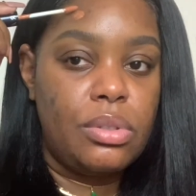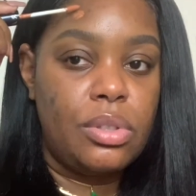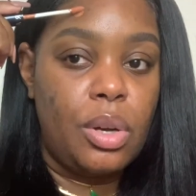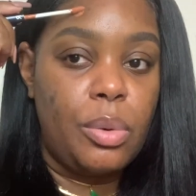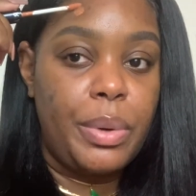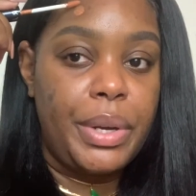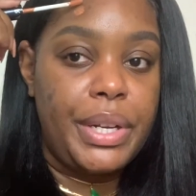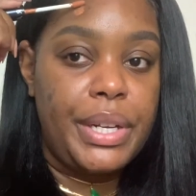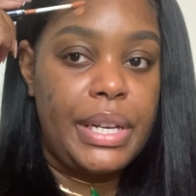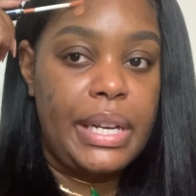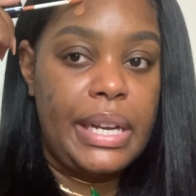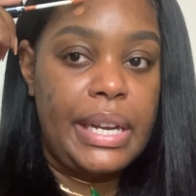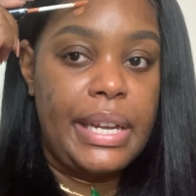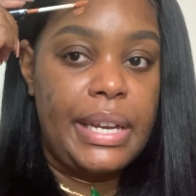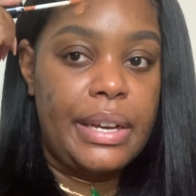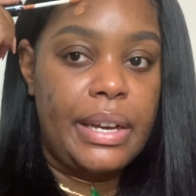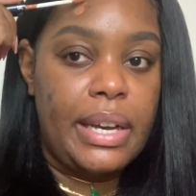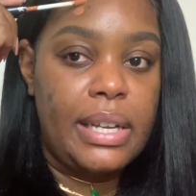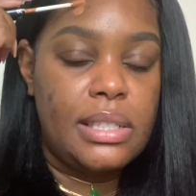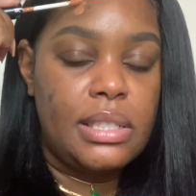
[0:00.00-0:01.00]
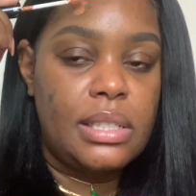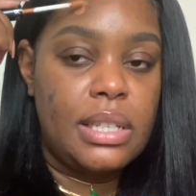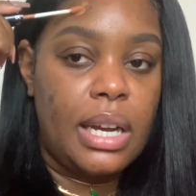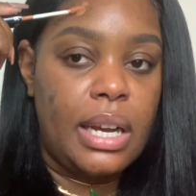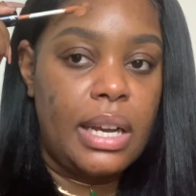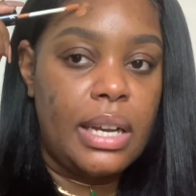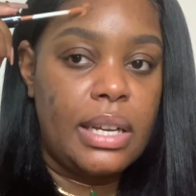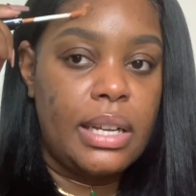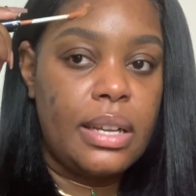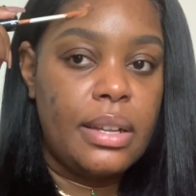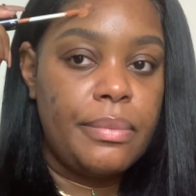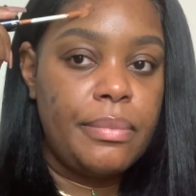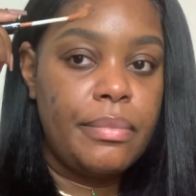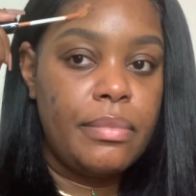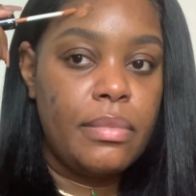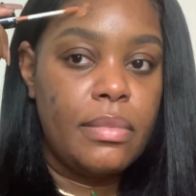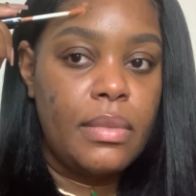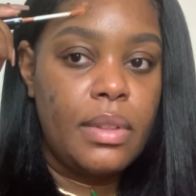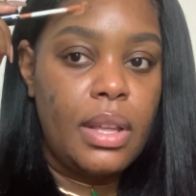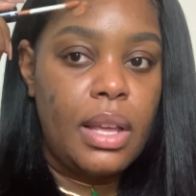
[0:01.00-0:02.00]
Nowhere near as dark
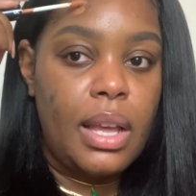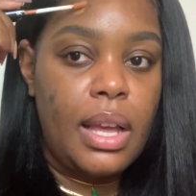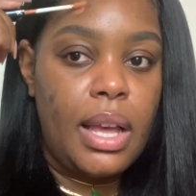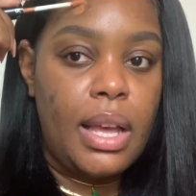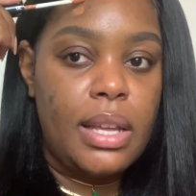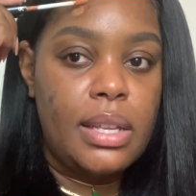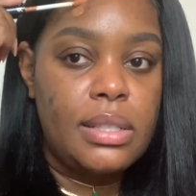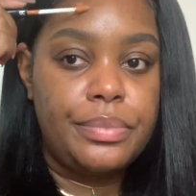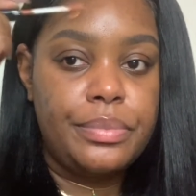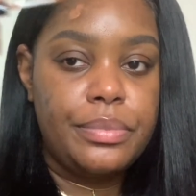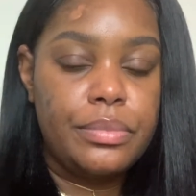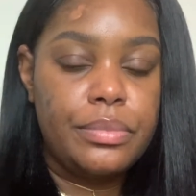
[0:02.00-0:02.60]
as